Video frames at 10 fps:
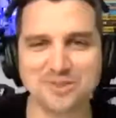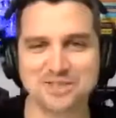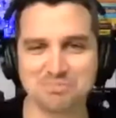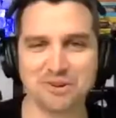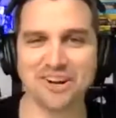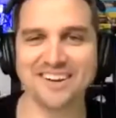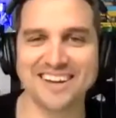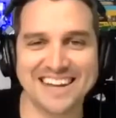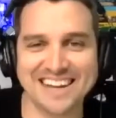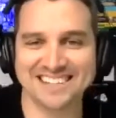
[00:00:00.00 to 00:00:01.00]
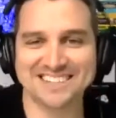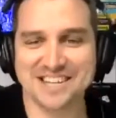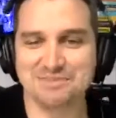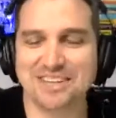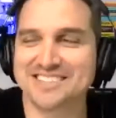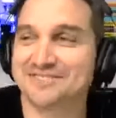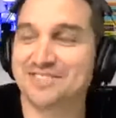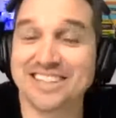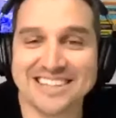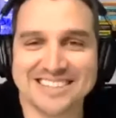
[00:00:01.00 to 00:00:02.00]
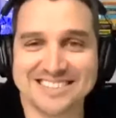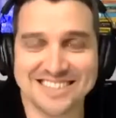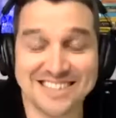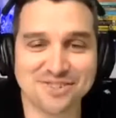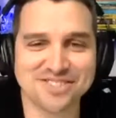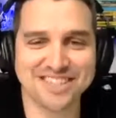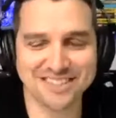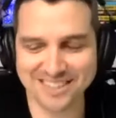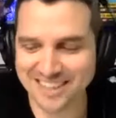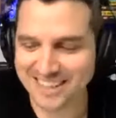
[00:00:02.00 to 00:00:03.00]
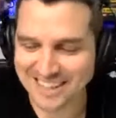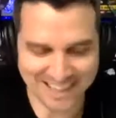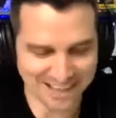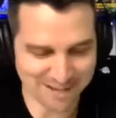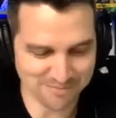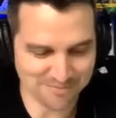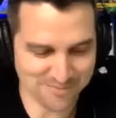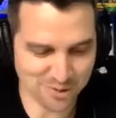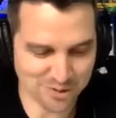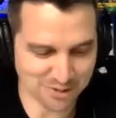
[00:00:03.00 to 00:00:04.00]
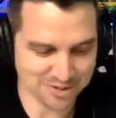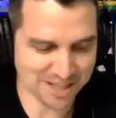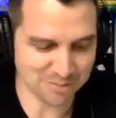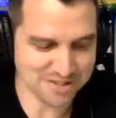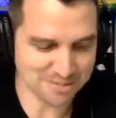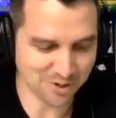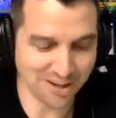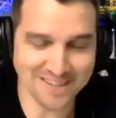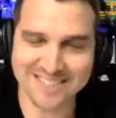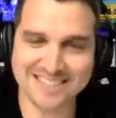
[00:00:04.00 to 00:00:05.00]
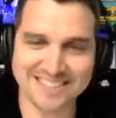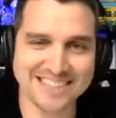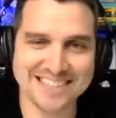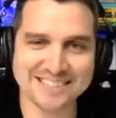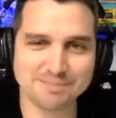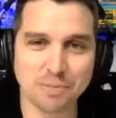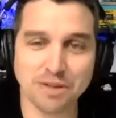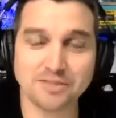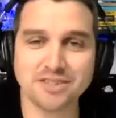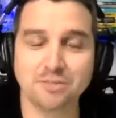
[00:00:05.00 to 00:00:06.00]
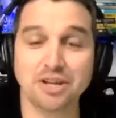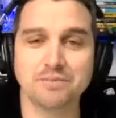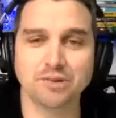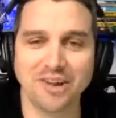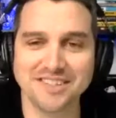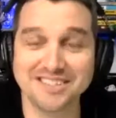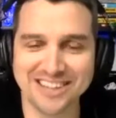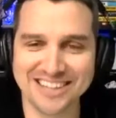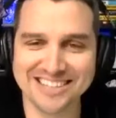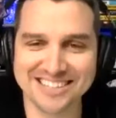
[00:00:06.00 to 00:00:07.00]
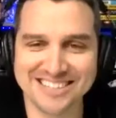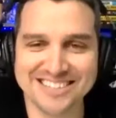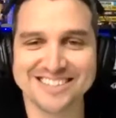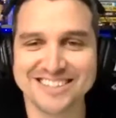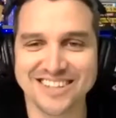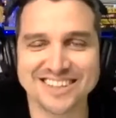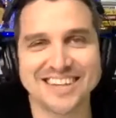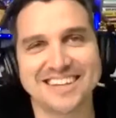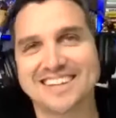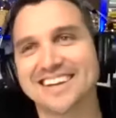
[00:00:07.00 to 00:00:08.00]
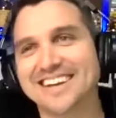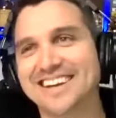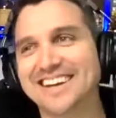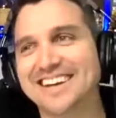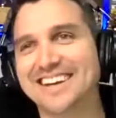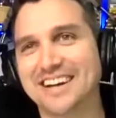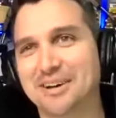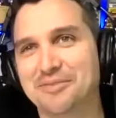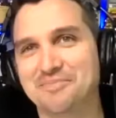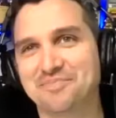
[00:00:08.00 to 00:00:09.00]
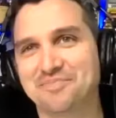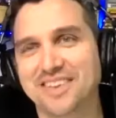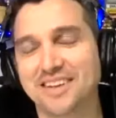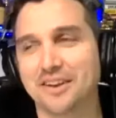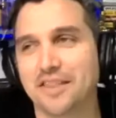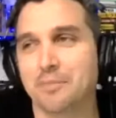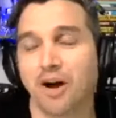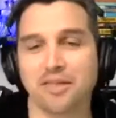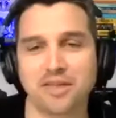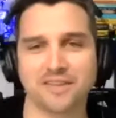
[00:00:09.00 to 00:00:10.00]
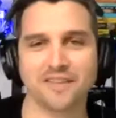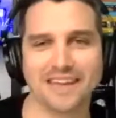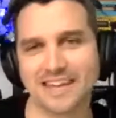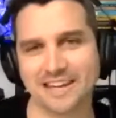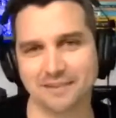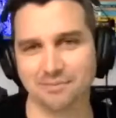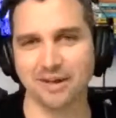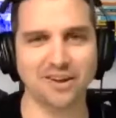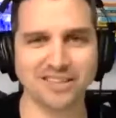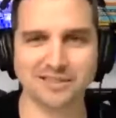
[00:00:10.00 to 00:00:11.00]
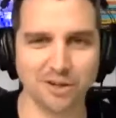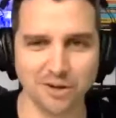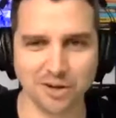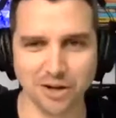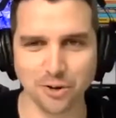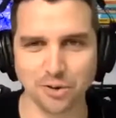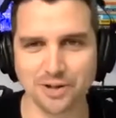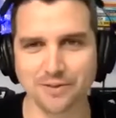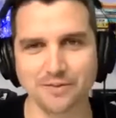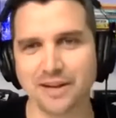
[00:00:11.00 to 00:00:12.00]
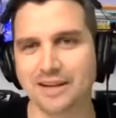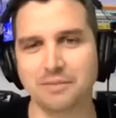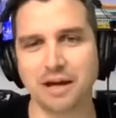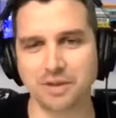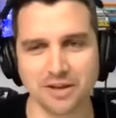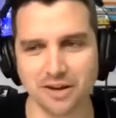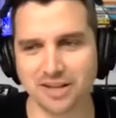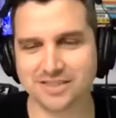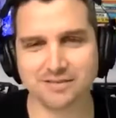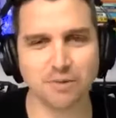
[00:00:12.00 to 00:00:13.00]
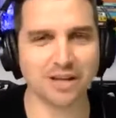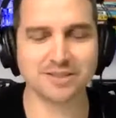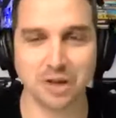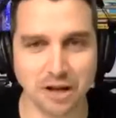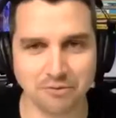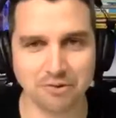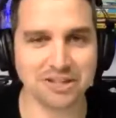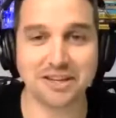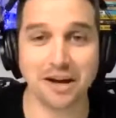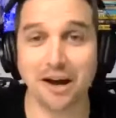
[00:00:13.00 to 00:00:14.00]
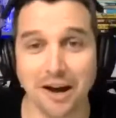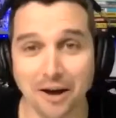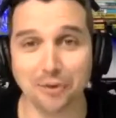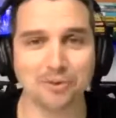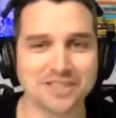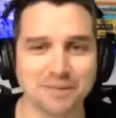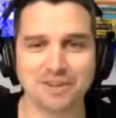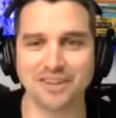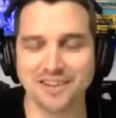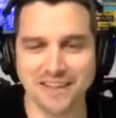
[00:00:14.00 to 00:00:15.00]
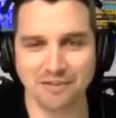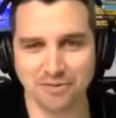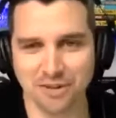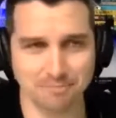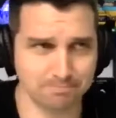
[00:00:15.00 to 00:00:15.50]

the mirror analogy because it really is interesting. What what's coming to mind is people have so many blind sides in this. Like they might think that they get a nice logo and maybe a nice like sign written car or something like that for their,